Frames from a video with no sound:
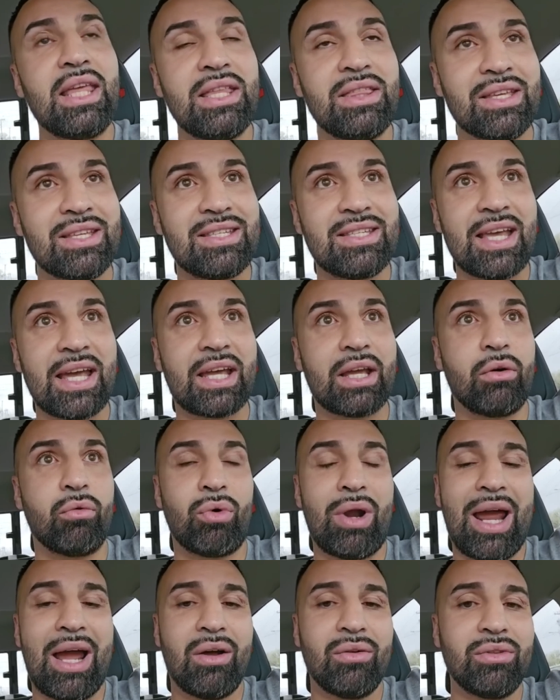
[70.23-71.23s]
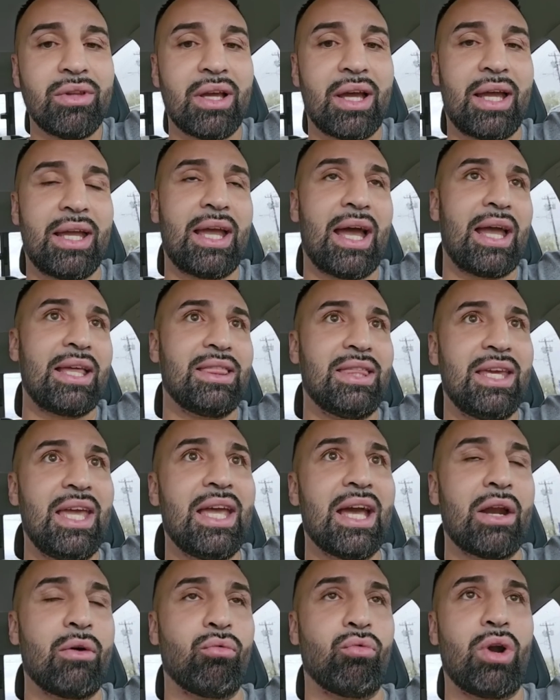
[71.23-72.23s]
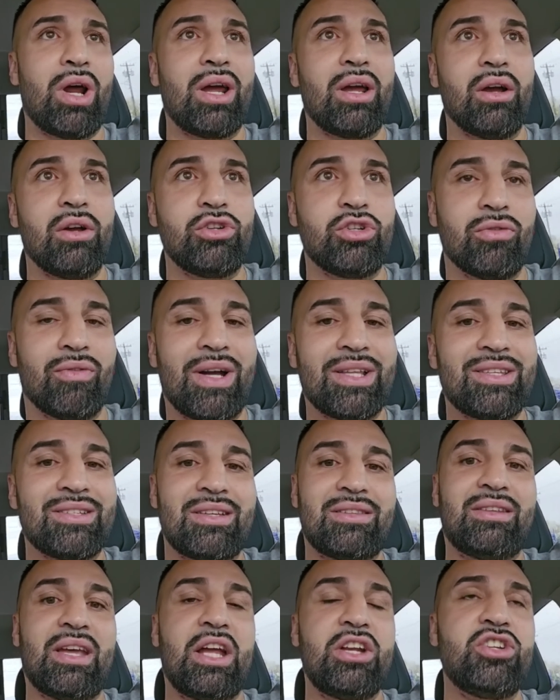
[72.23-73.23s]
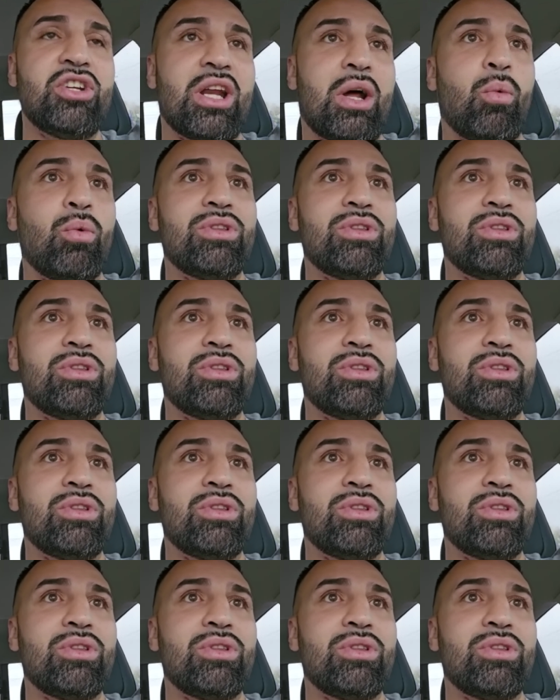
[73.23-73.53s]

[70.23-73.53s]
In the second round, I think he got Gervonta's attention.